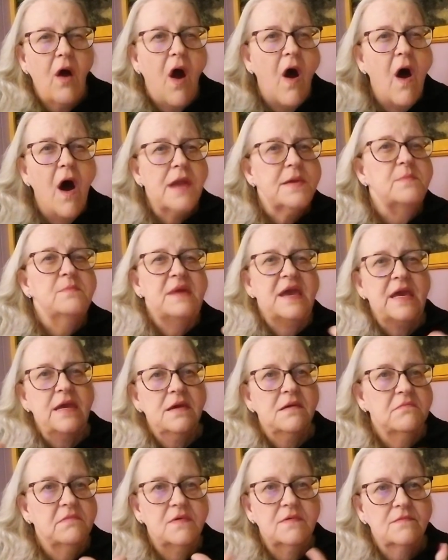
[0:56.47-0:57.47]

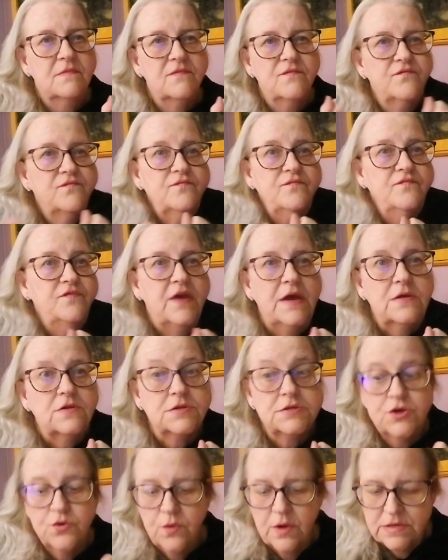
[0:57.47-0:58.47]
autumny feel
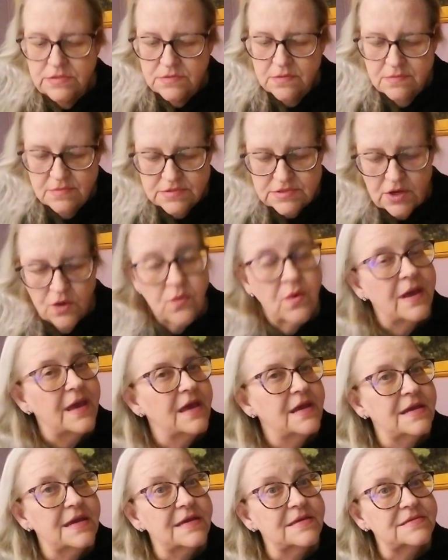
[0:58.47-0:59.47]
to it. So
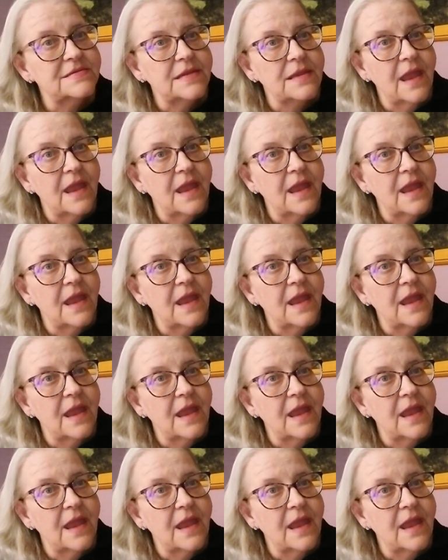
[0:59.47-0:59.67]
it is